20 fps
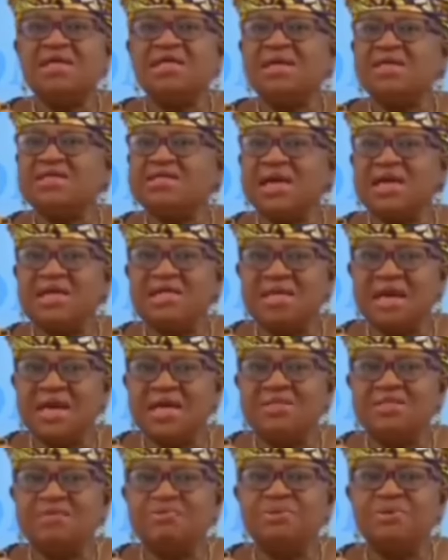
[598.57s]
And let our
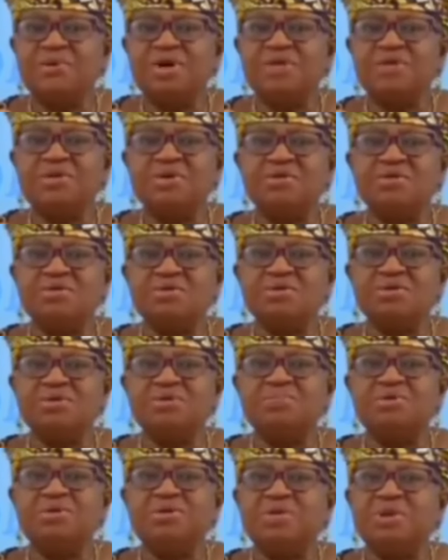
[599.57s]
diaspora
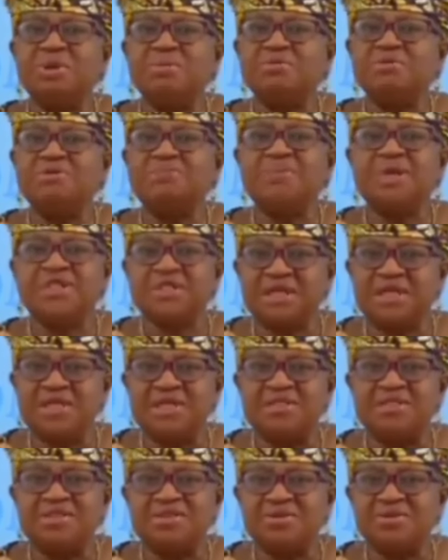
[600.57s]
doctors build up
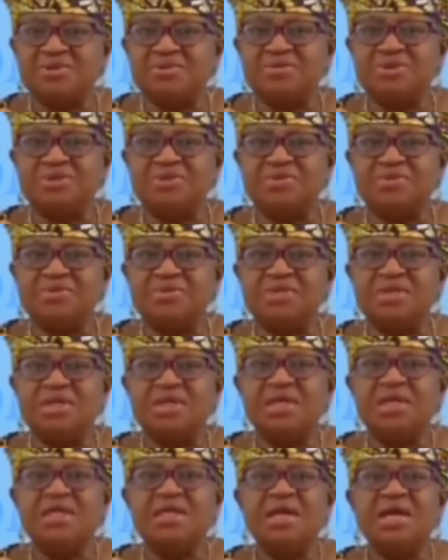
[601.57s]
specialist hospitals
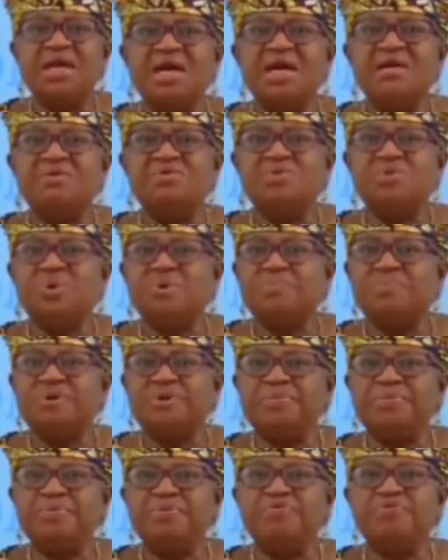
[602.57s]
that can draw
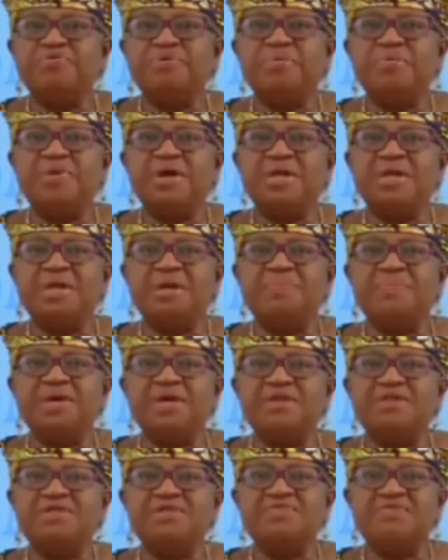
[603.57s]
people from other
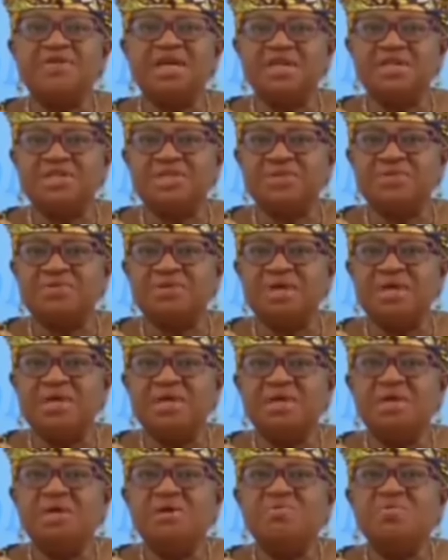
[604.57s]
parts of
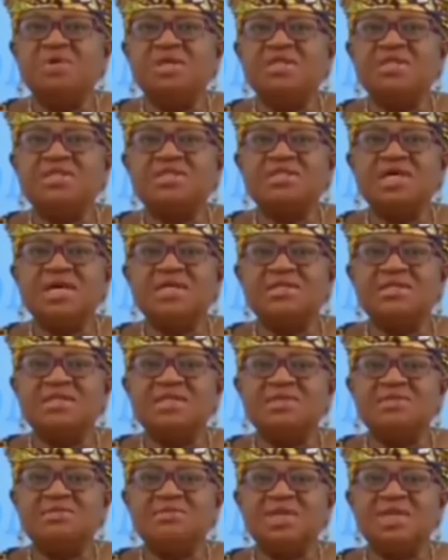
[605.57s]
Nigeria, West and
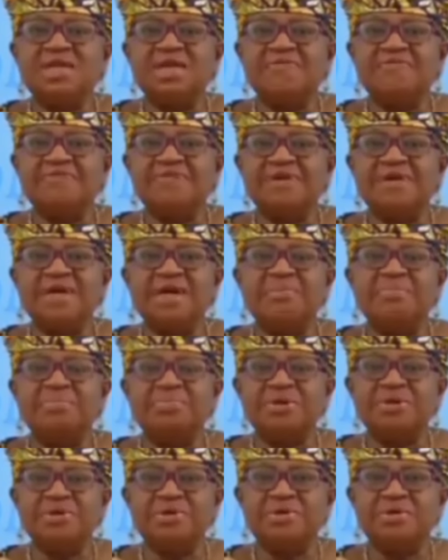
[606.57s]
Central Africa
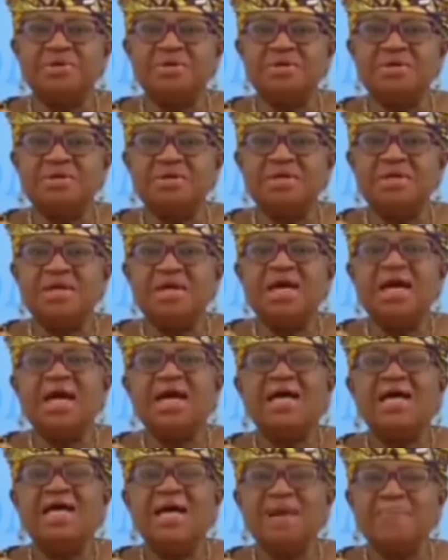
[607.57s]
and beyond.
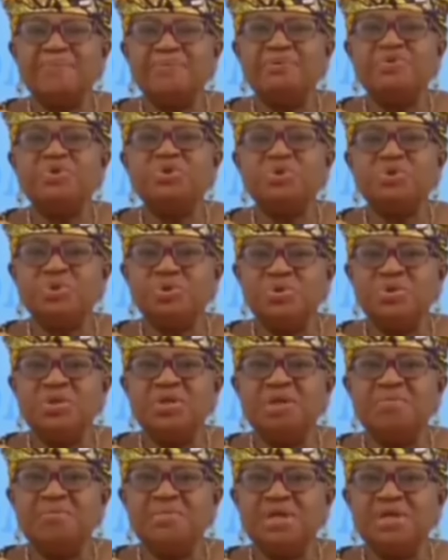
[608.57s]
I happen to know
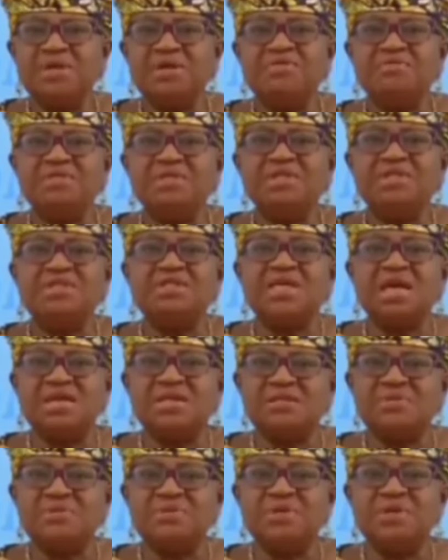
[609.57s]
that many of these
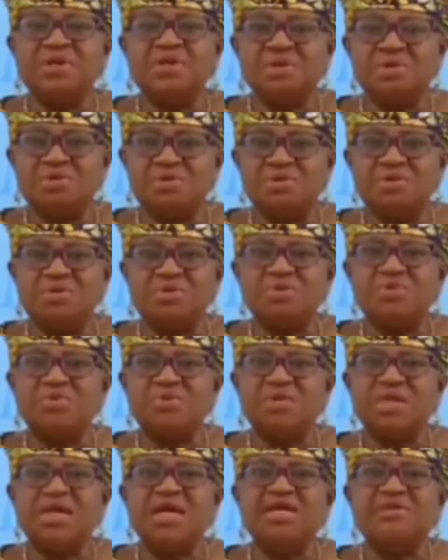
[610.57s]
diaspora doctors
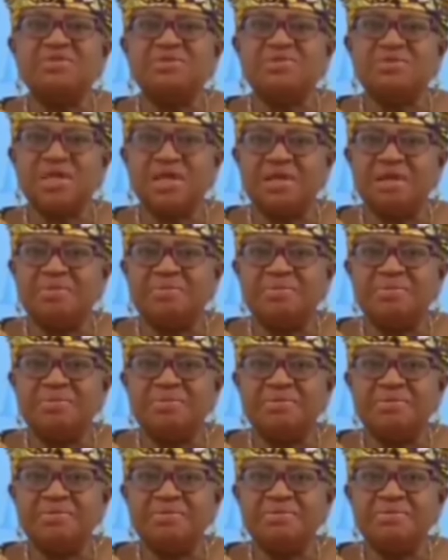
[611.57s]
would like to help.
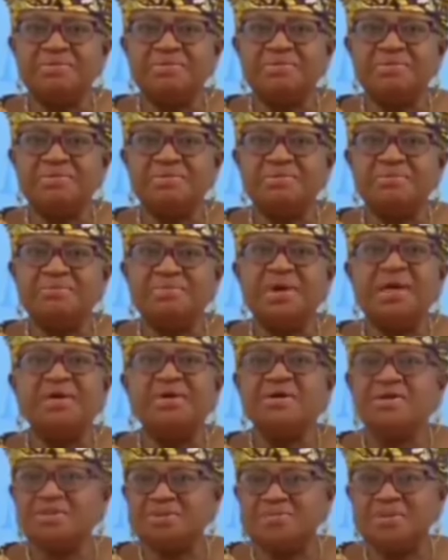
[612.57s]
My
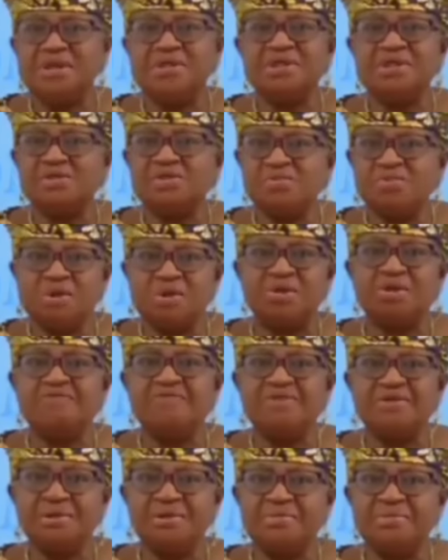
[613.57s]
husband is one
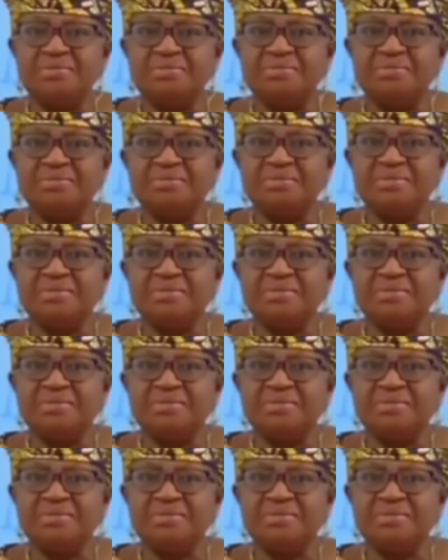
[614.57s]
of them.